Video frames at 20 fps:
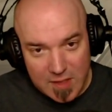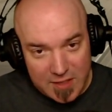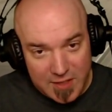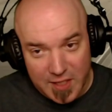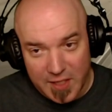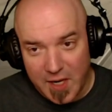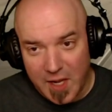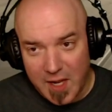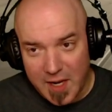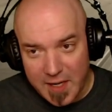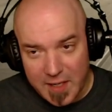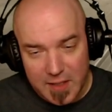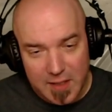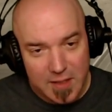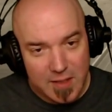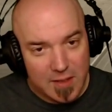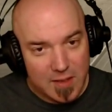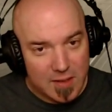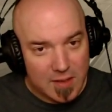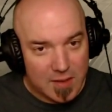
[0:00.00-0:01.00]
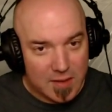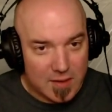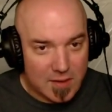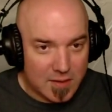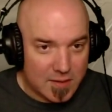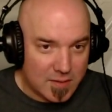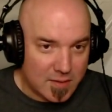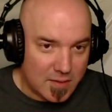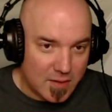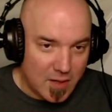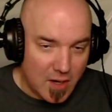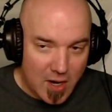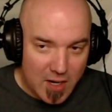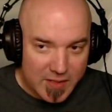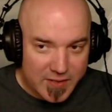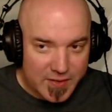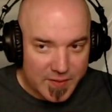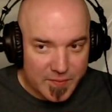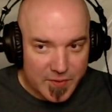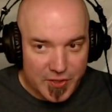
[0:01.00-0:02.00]
tonight.
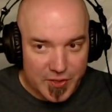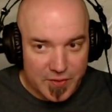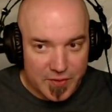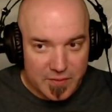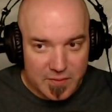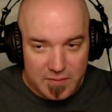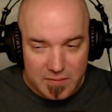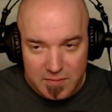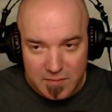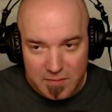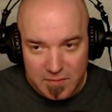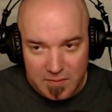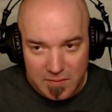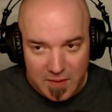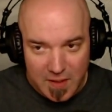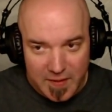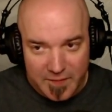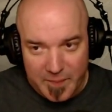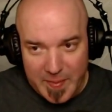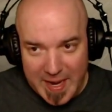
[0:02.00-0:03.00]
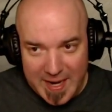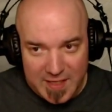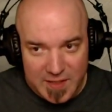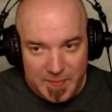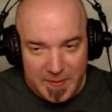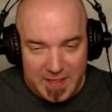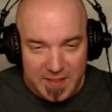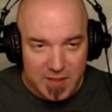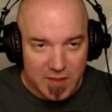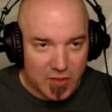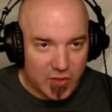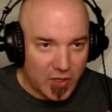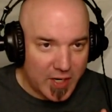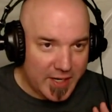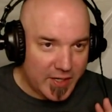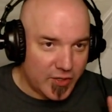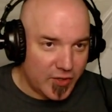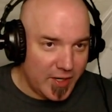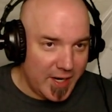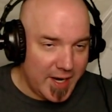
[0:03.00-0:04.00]
Awesome dude. Love Backspace.
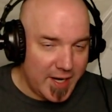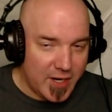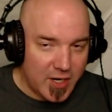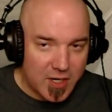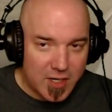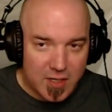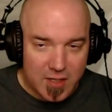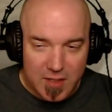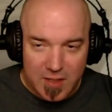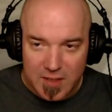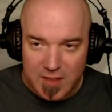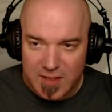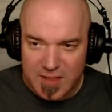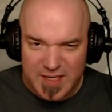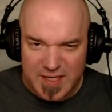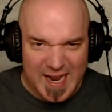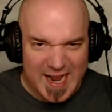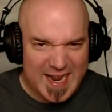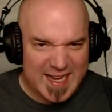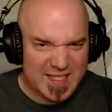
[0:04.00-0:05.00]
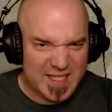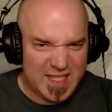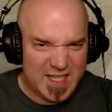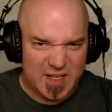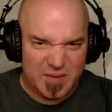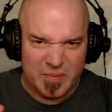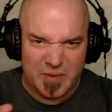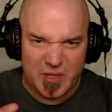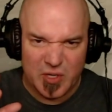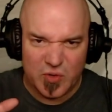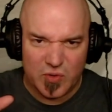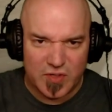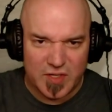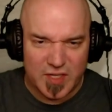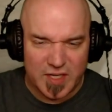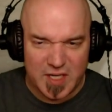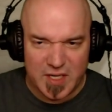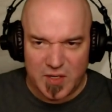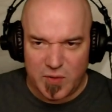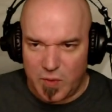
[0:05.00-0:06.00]
Great creator. Ties in
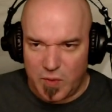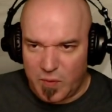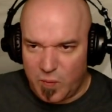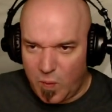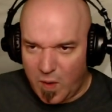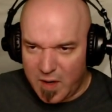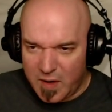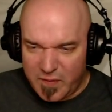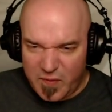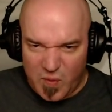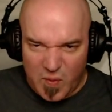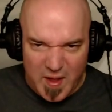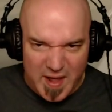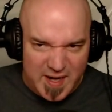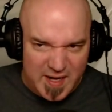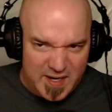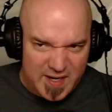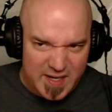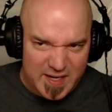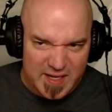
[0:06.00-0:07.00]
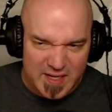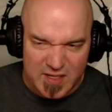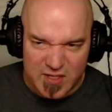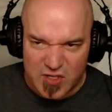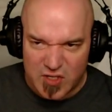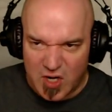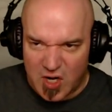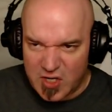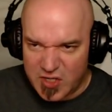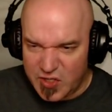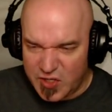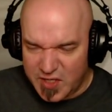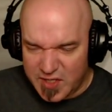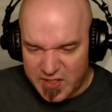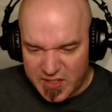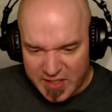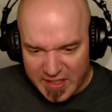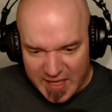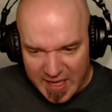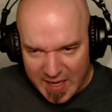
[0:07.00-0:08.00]
music with wonderful editing. Star
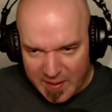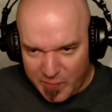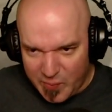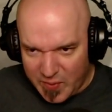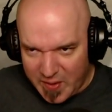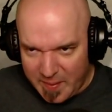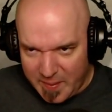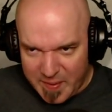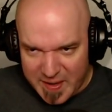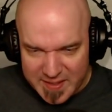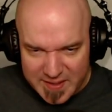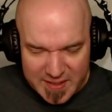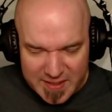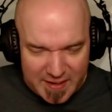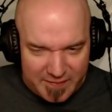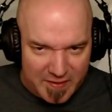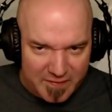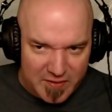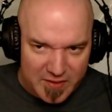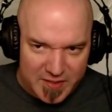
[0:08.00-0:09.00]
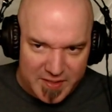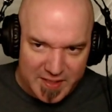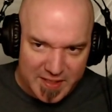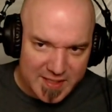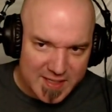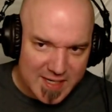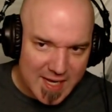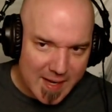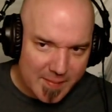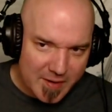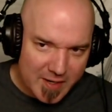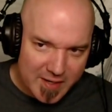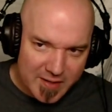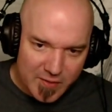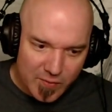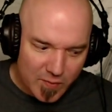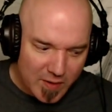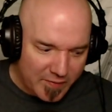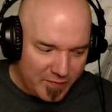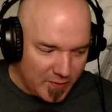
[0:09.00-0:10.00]
Citizen gameplay. Best I've ever seen. Diamond in
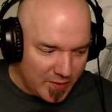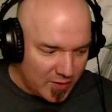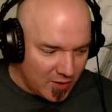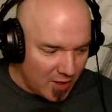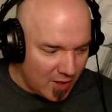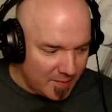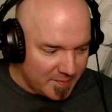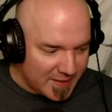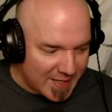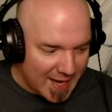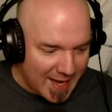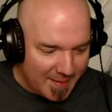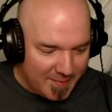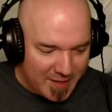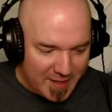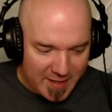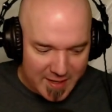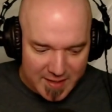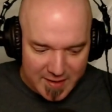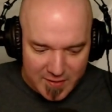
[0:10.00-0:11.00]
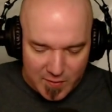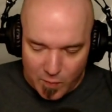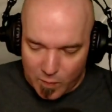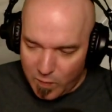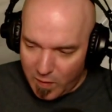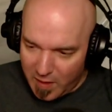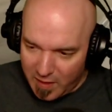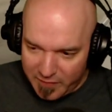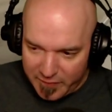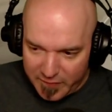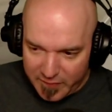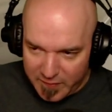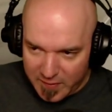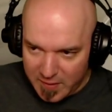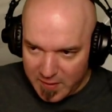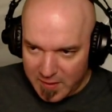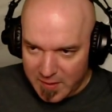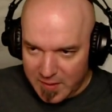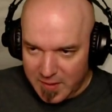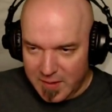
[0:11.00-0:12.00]
the rough, we call him. Diamond in the rough.
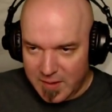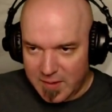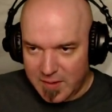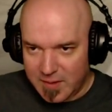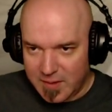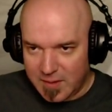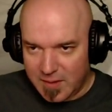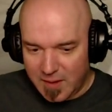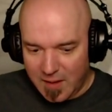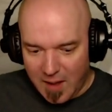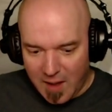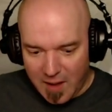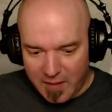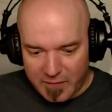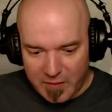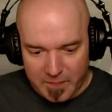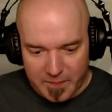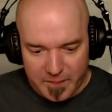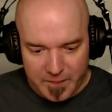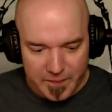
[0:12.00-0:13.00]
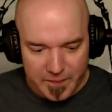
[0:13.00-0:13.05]
Love him.